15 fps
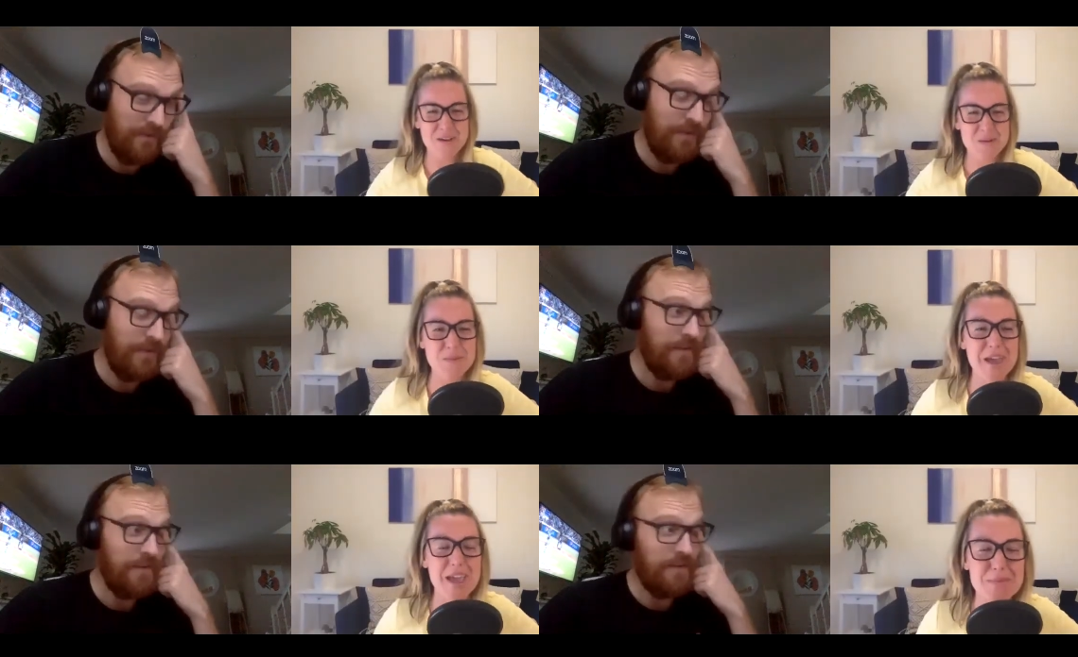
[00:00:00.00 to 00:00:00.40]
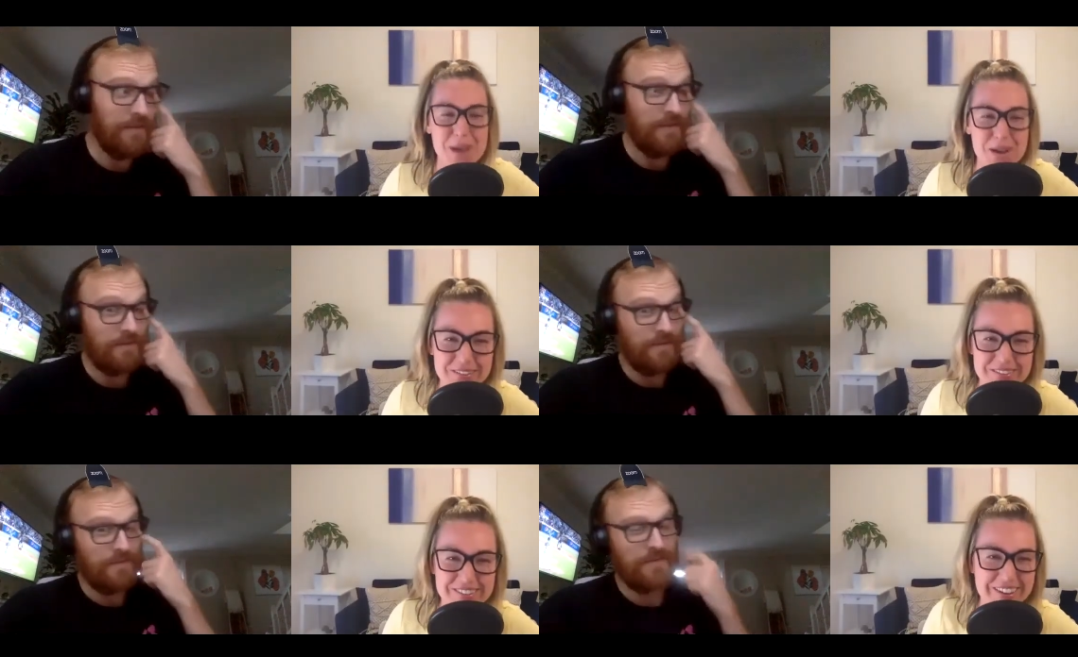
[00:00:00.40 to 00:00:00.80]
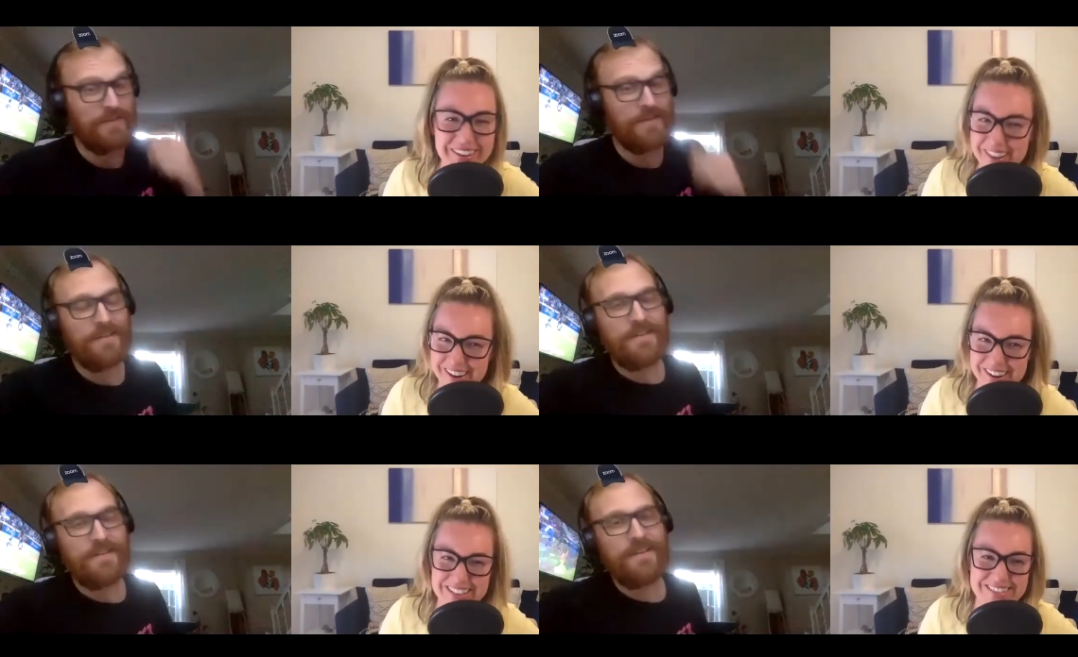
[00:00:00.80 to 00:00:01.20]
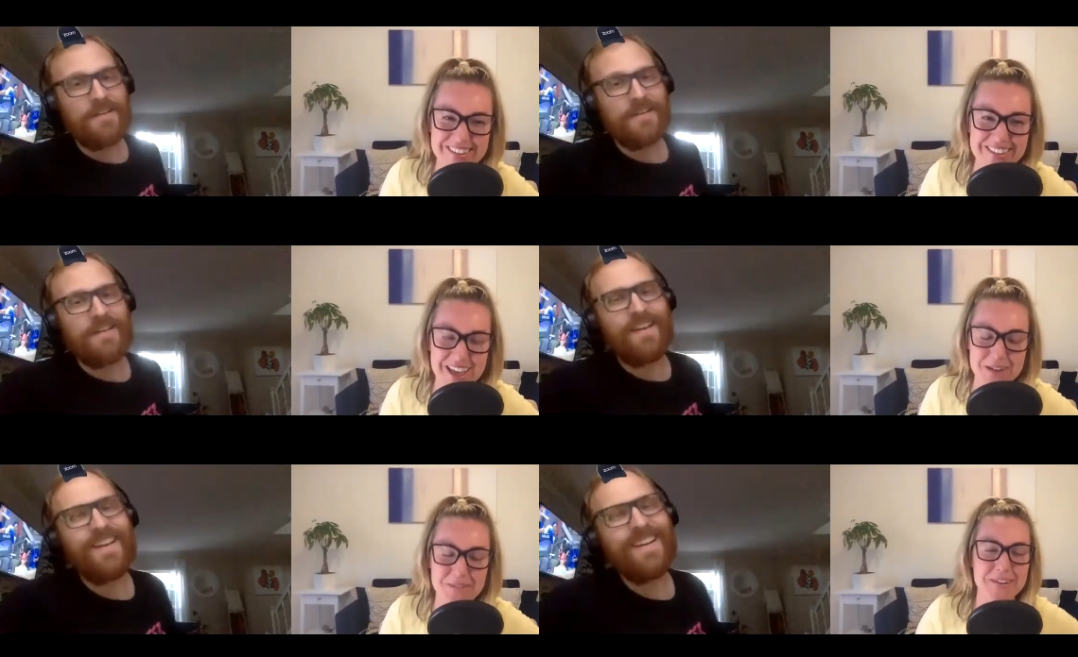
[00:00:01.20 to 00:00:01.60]
Speaker 1: Babe, that was good. I didn't see
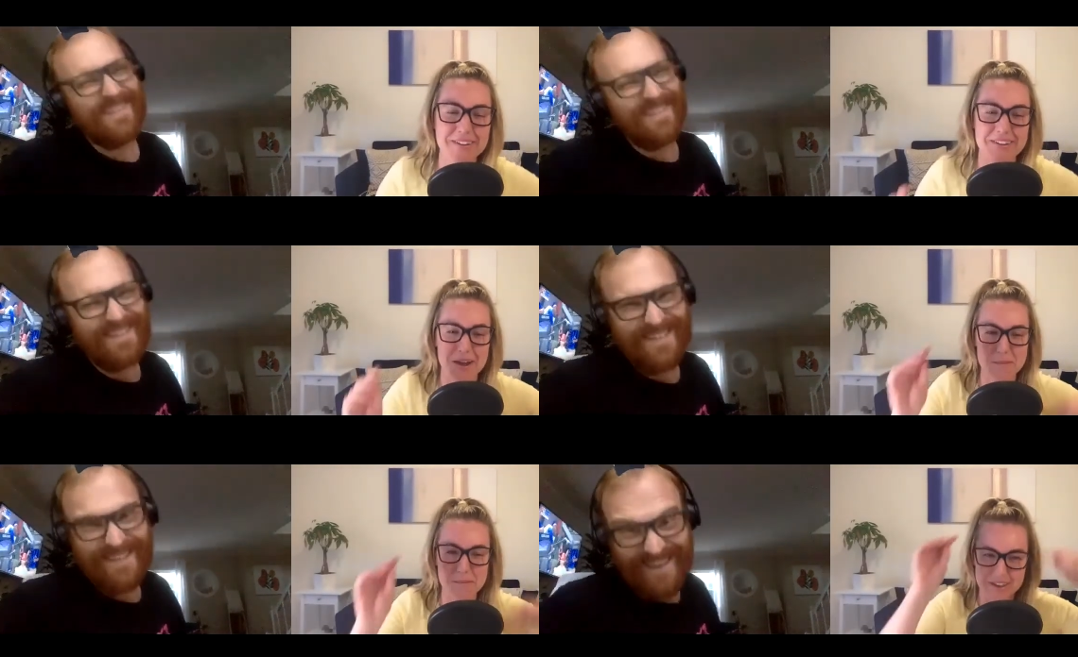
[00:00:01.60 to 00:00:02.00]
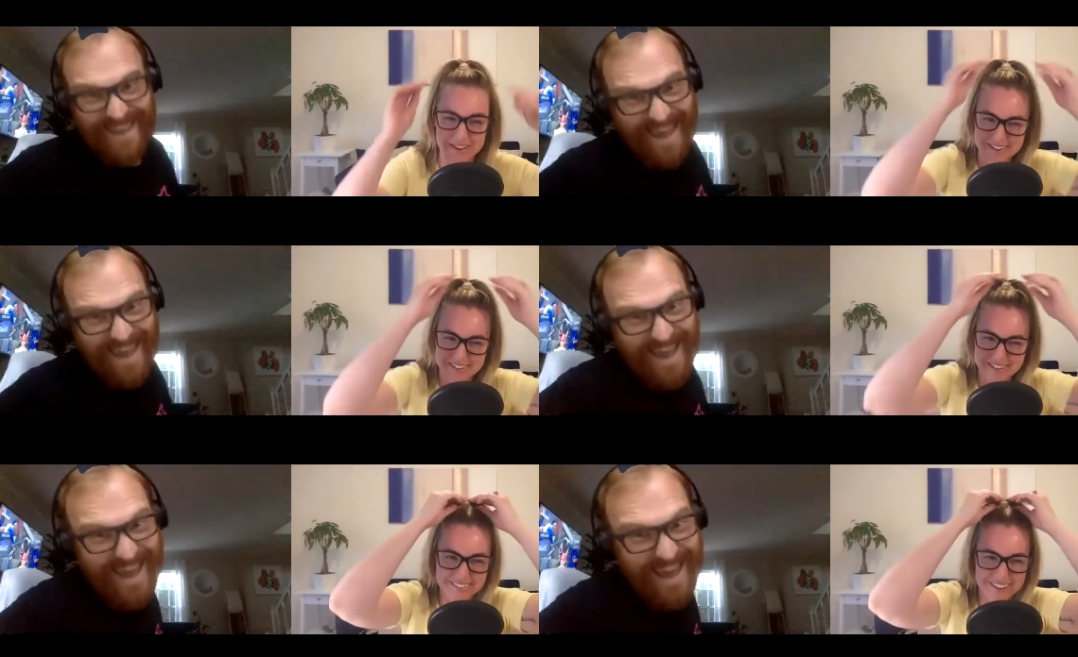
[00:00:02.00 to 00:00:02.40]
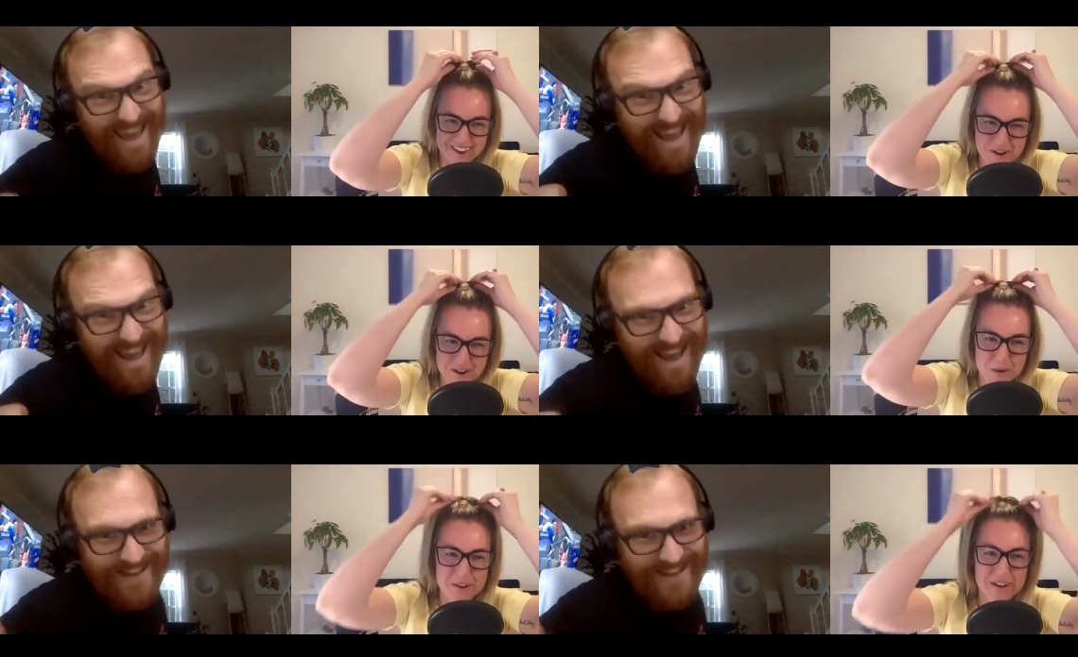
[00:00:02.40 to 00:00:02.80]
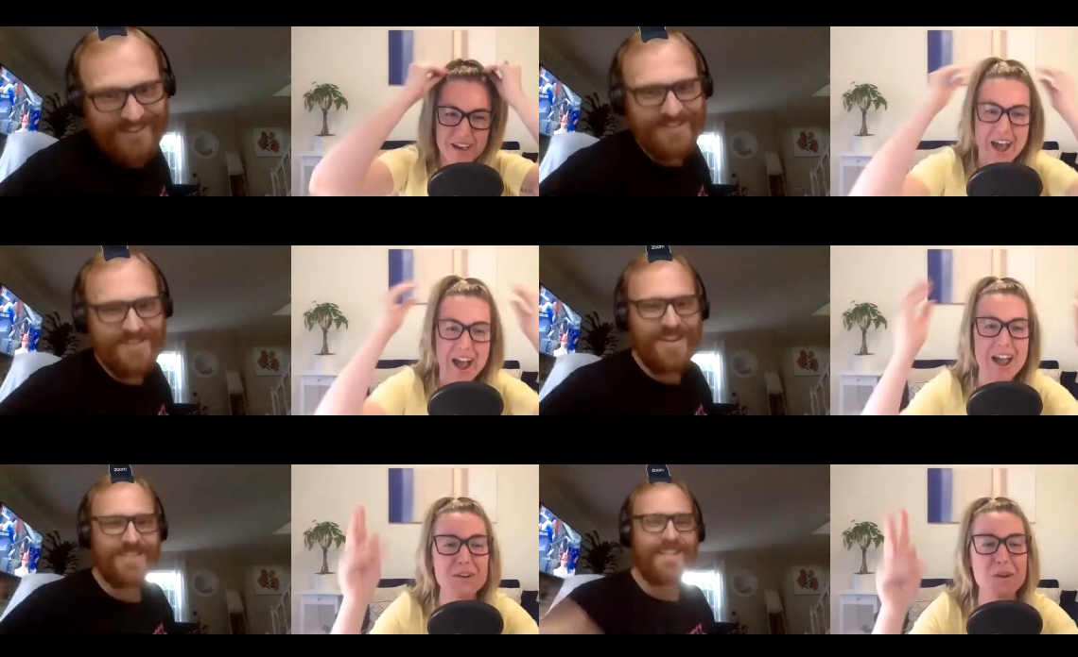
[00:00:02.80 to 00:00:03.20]
that one coming. Yeah,
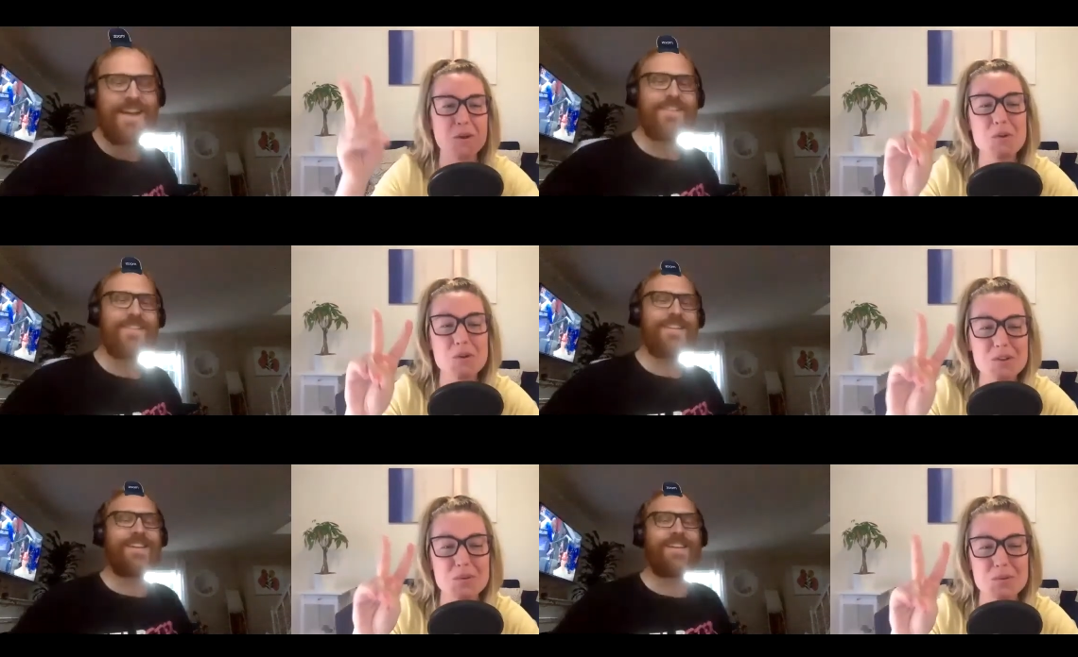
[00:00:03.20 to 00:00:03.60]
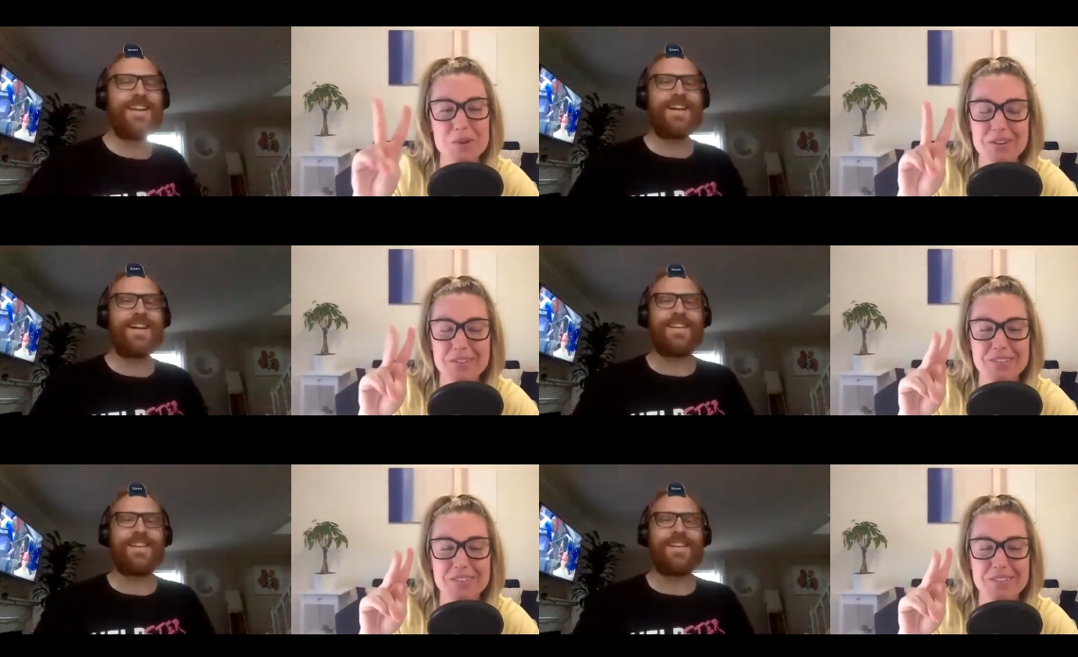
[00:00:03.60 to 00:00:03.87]
I know that who the